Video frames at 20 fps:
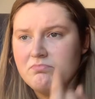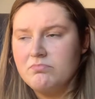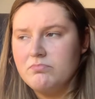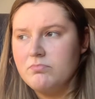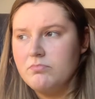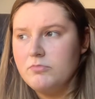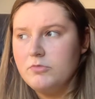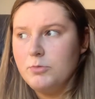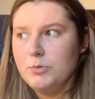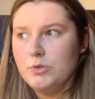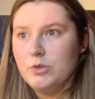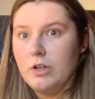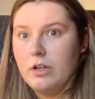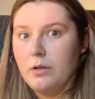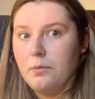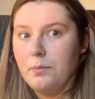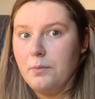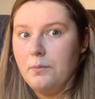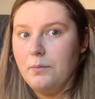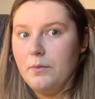It's really like I'm
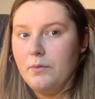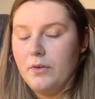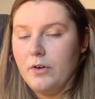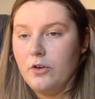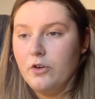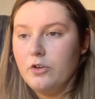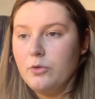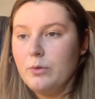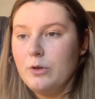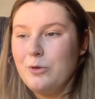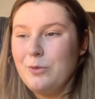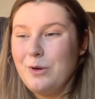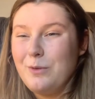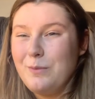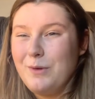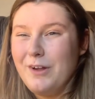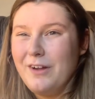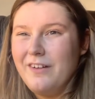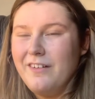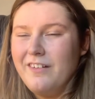putting the finger to the window, but I'm not.
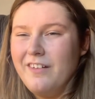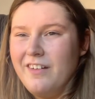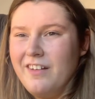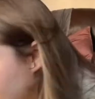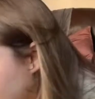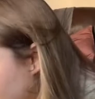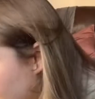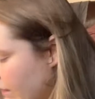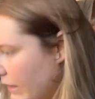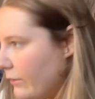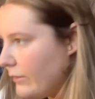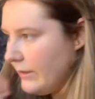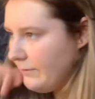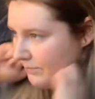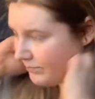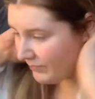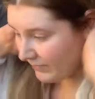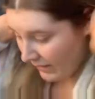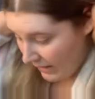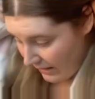But anyway,
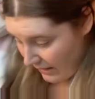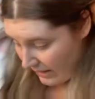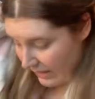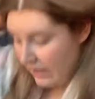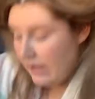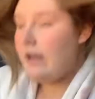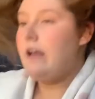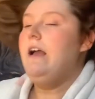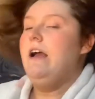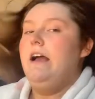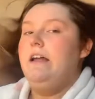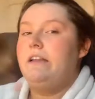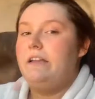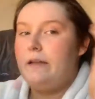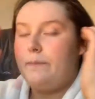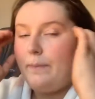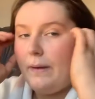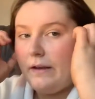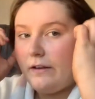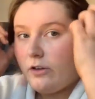I need a
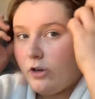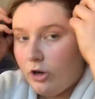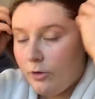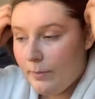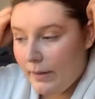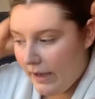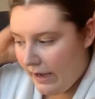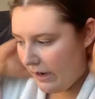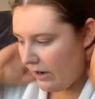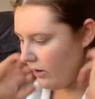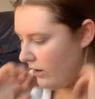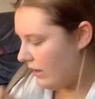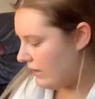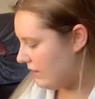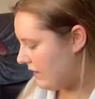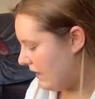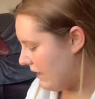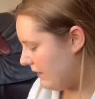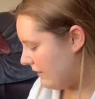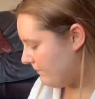pin curl in my hair and
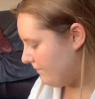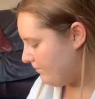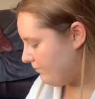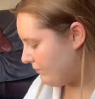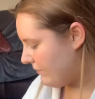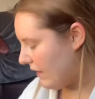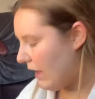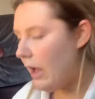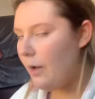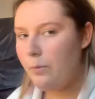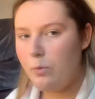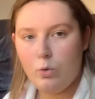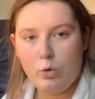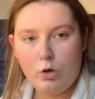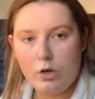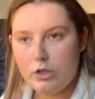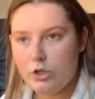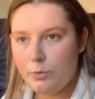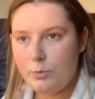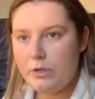then I'll pour a
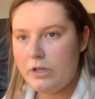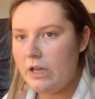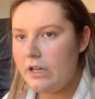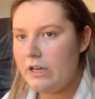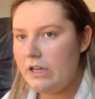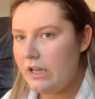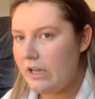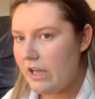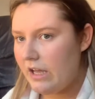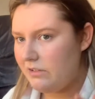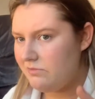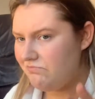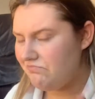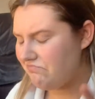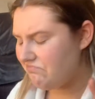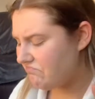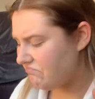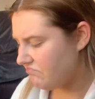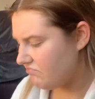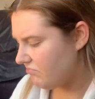WKD. I can't.
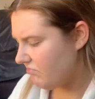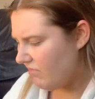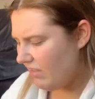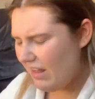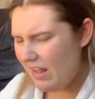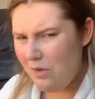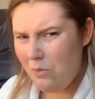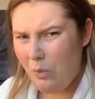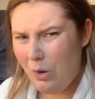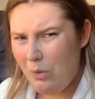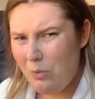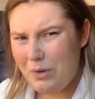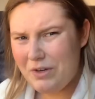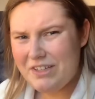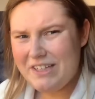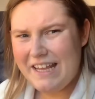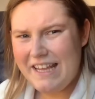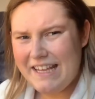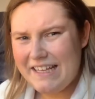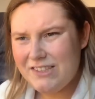What a weird
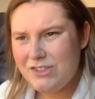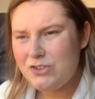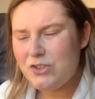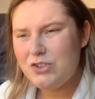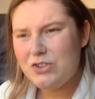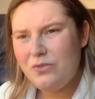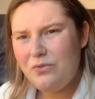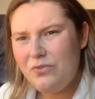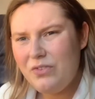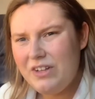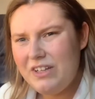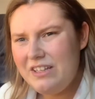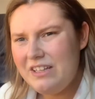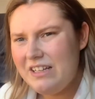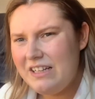taste or something.